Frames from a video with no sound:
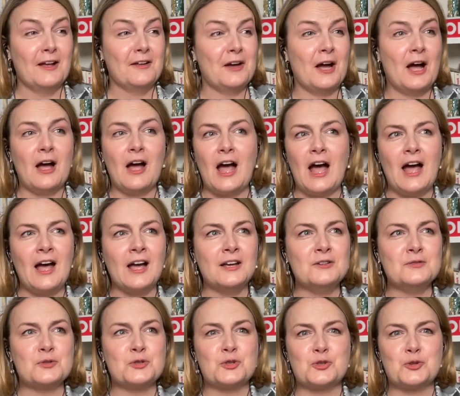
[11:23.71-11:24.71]

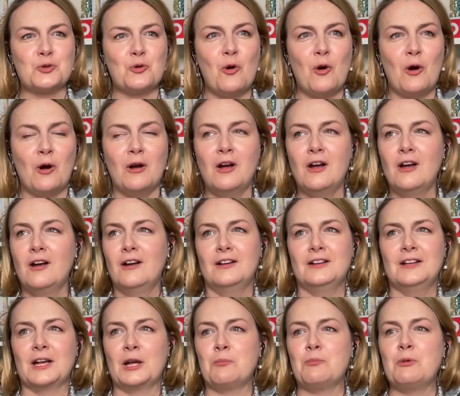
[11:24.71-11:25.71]
I saw
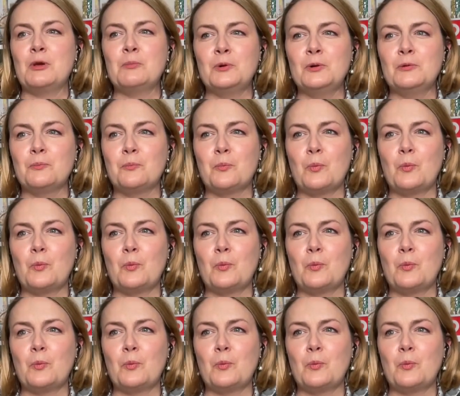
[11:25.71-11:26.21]
like people,